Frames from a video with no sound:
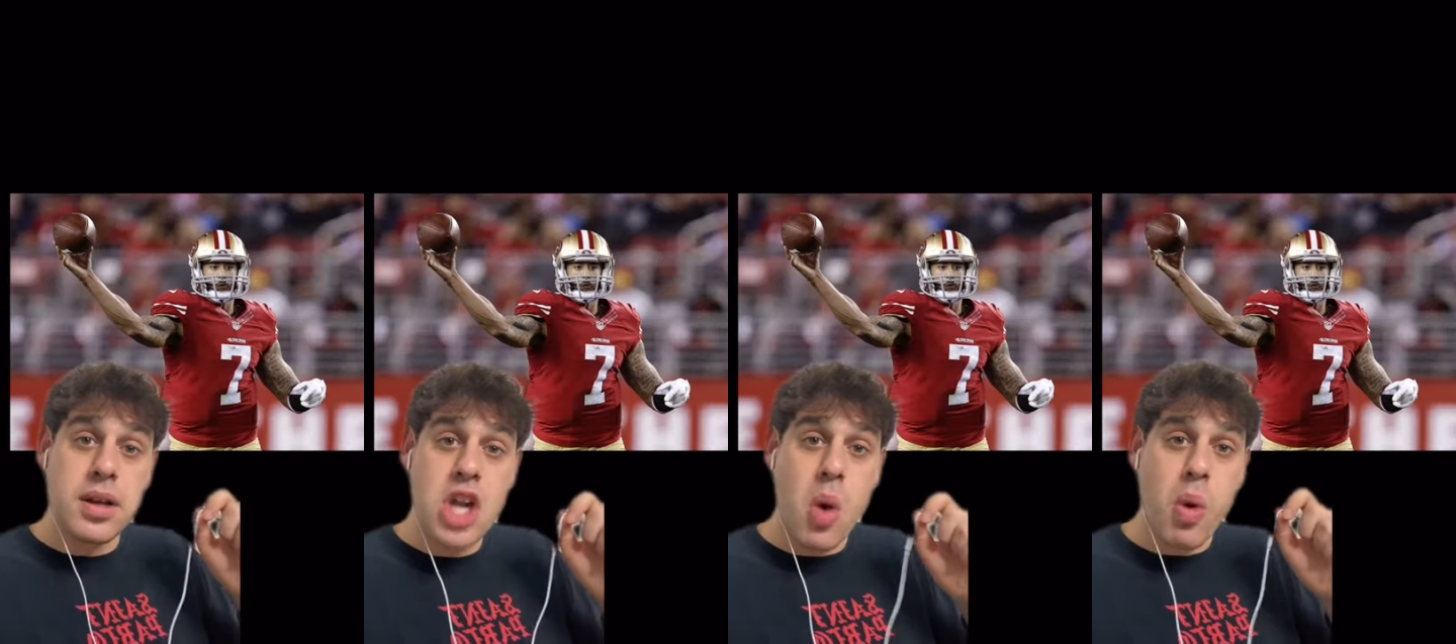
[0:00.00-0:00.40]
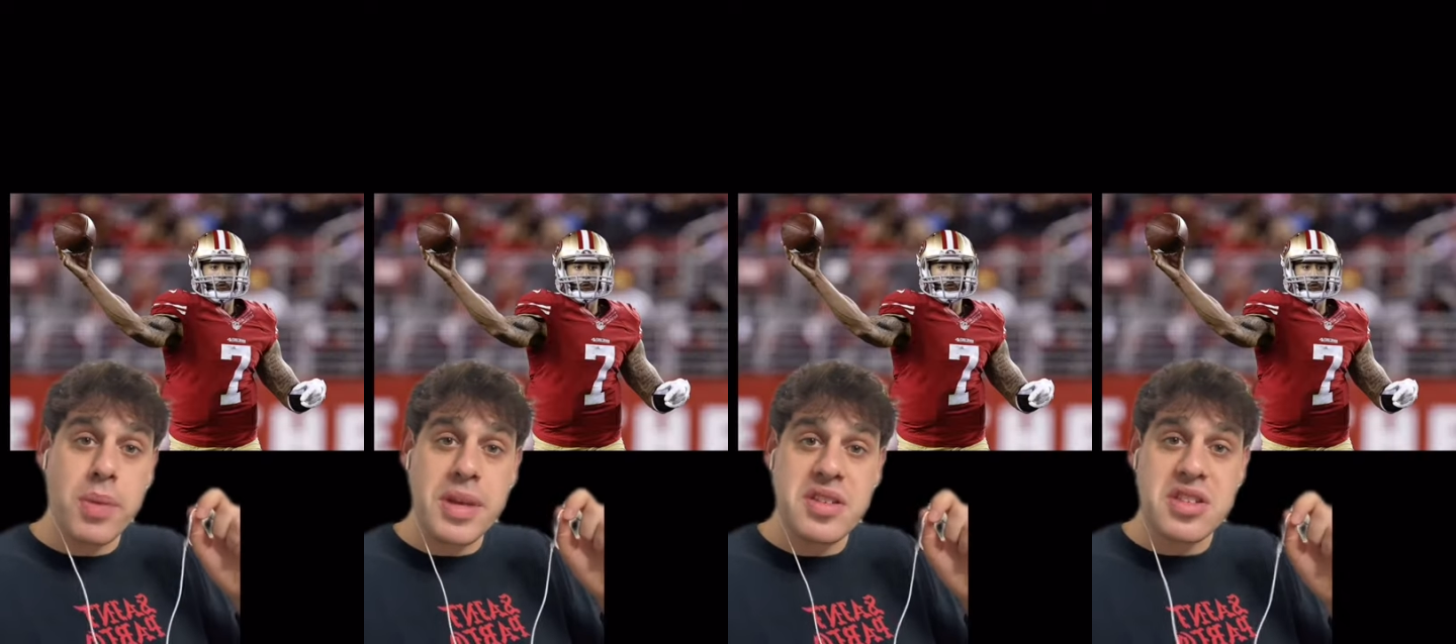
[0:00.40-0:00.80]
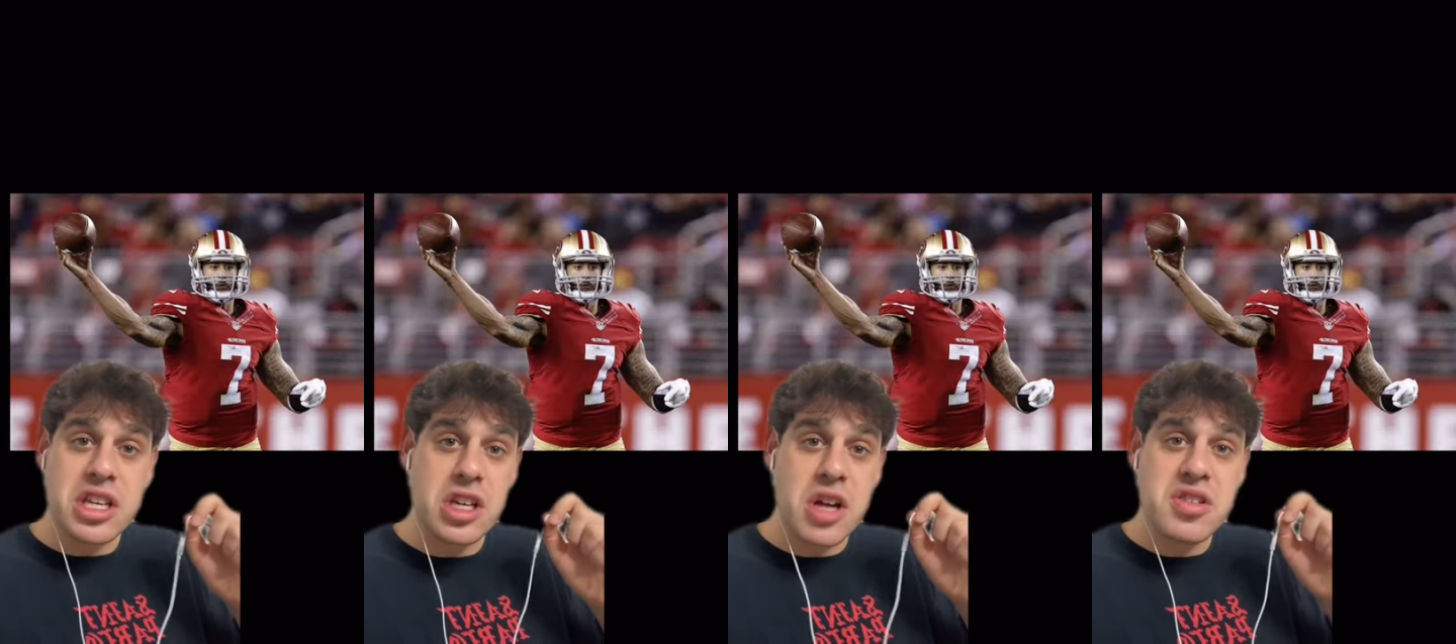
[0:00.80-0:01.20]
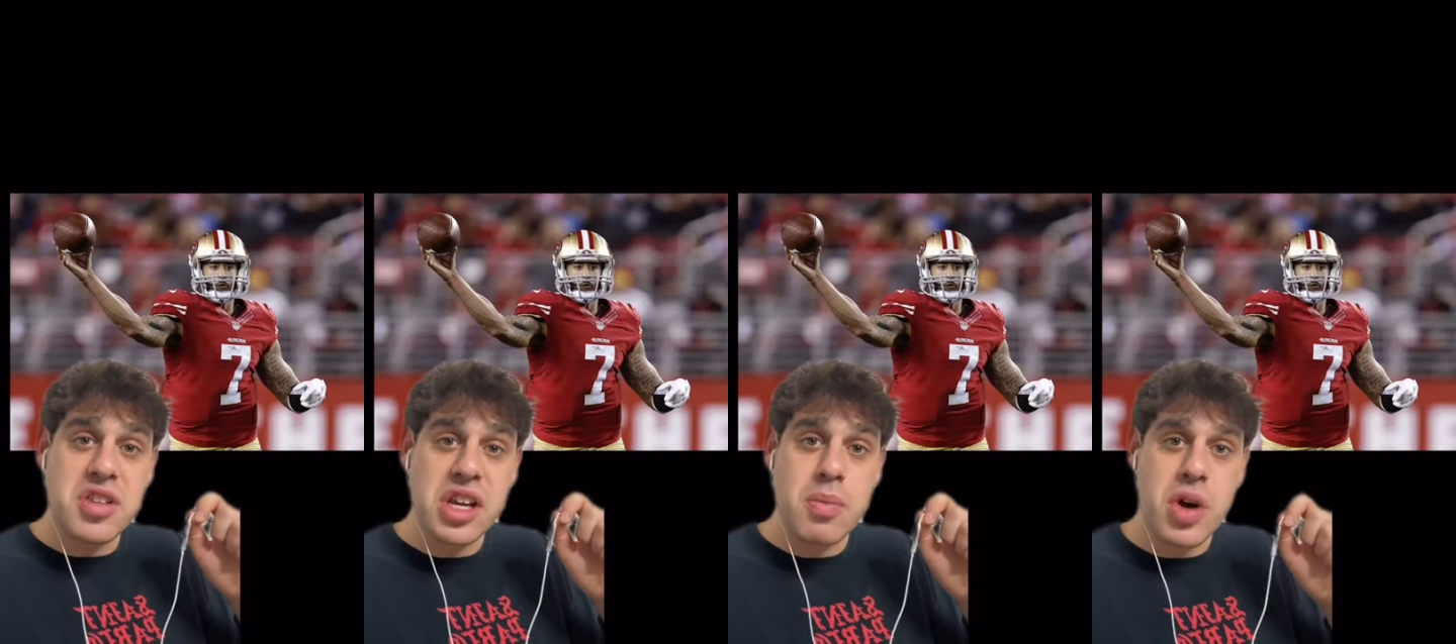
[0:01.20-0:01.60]
No one misses the
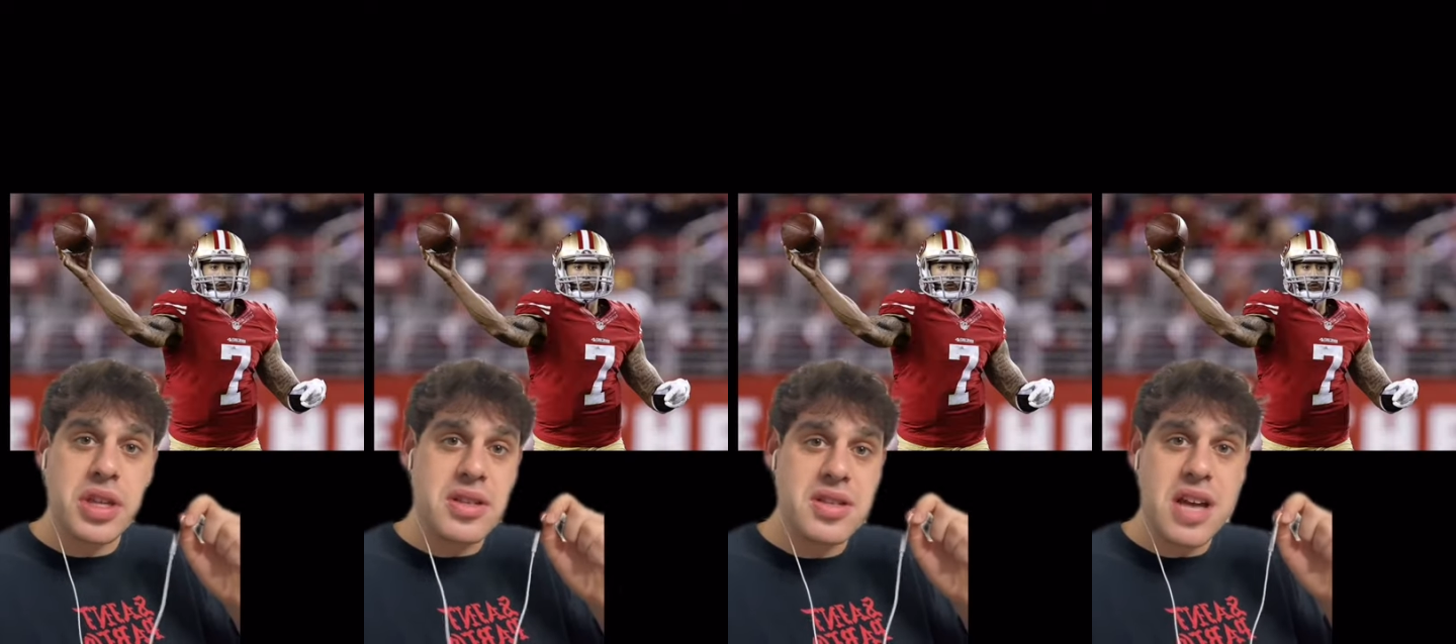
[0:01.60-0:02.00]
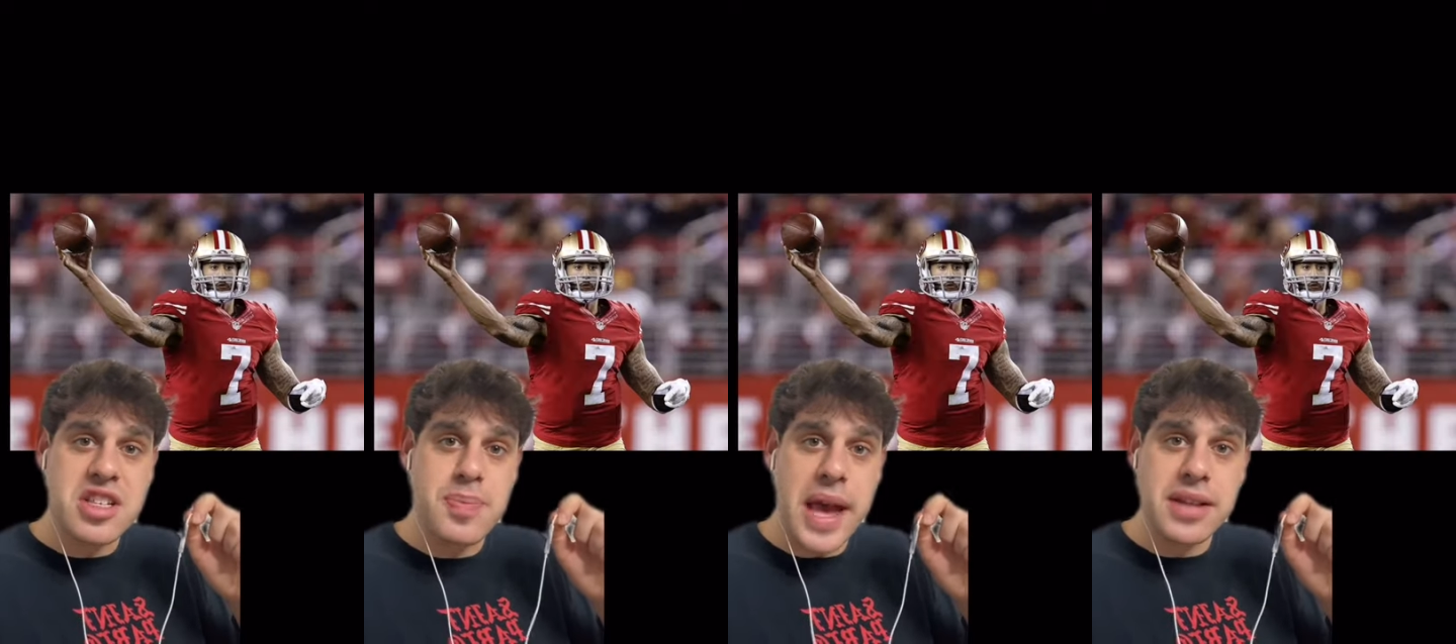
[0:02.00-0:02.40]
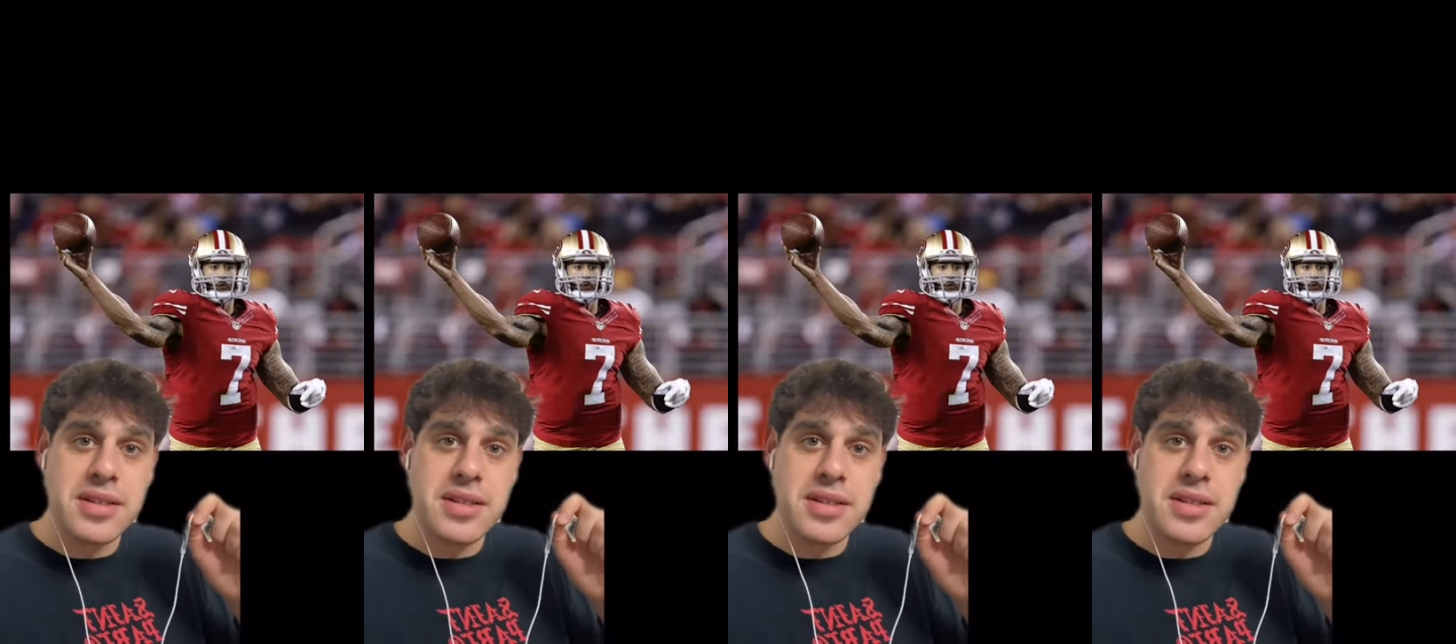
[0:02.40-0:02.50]
gunslinger more than suspect